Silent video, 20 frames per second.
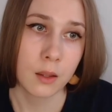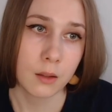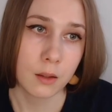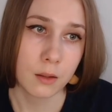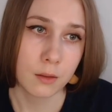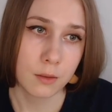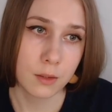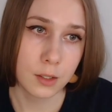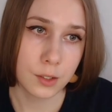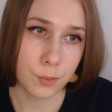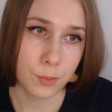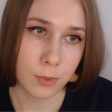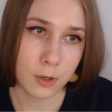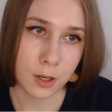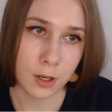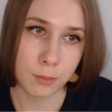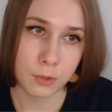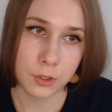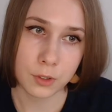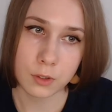This
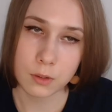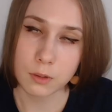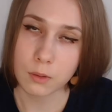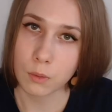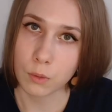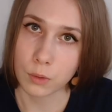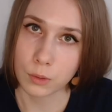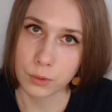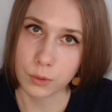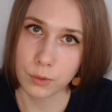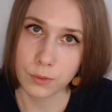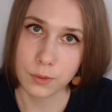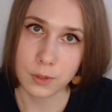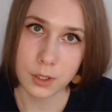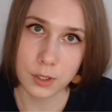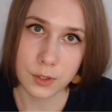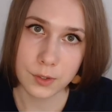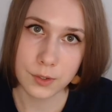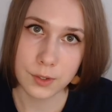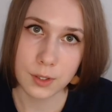parameter, called on
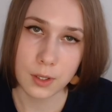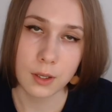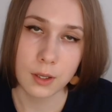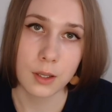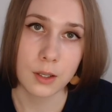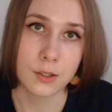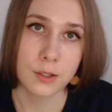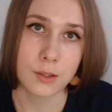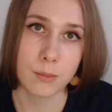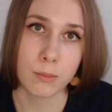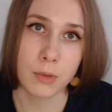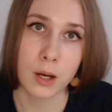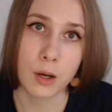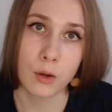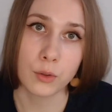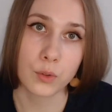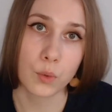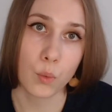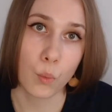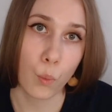disk, is
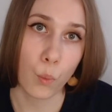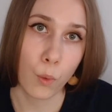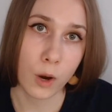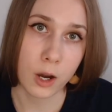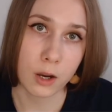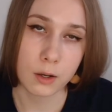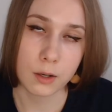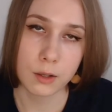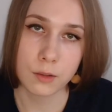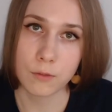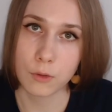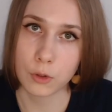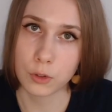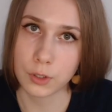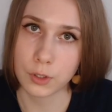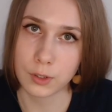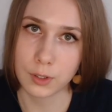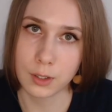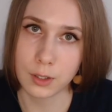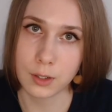about where
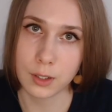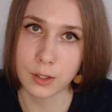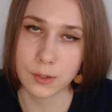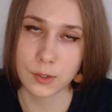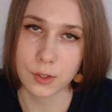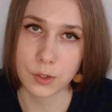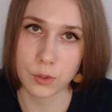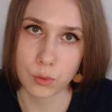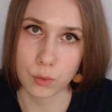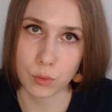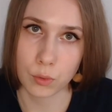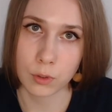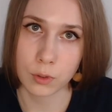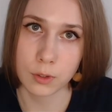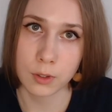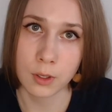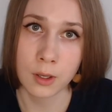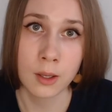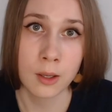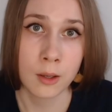inverted index is stored.
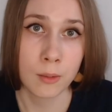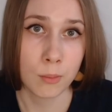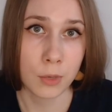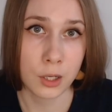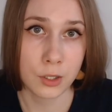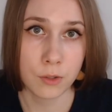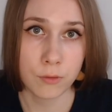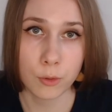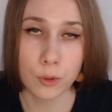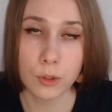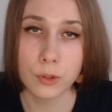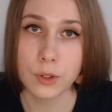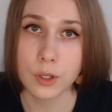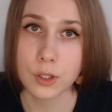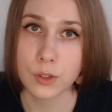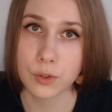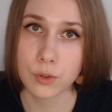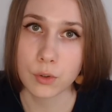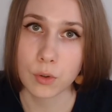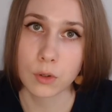By default,
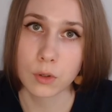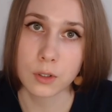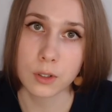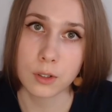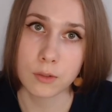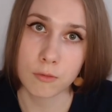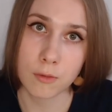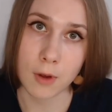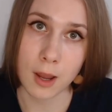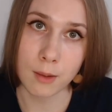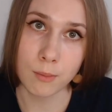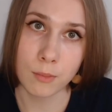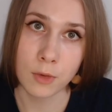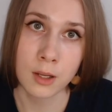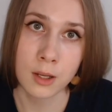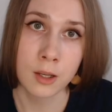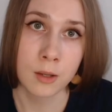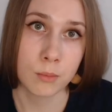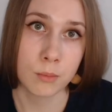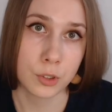it's stored in RAM,
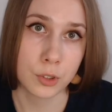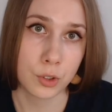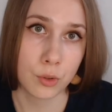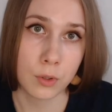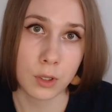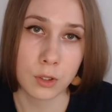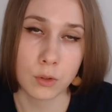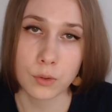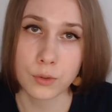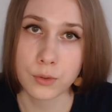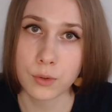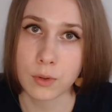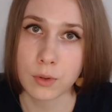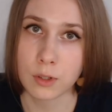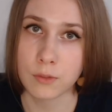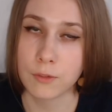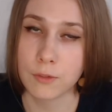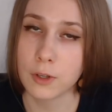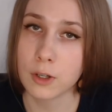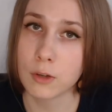but you can also
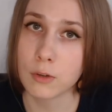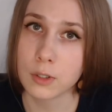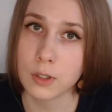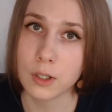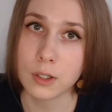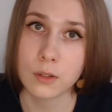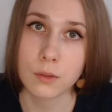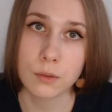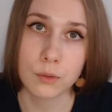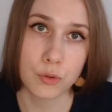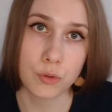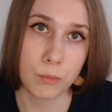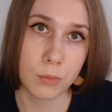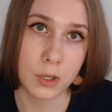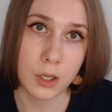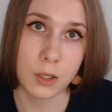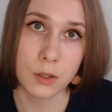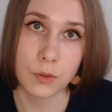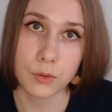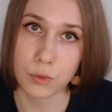configure it to
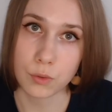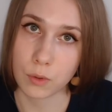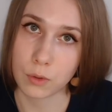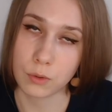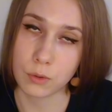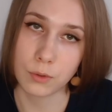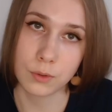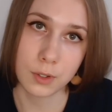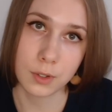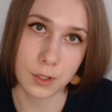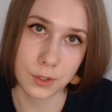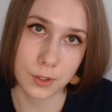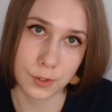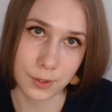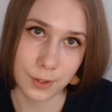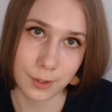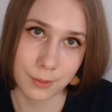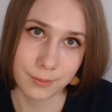be stored on disk.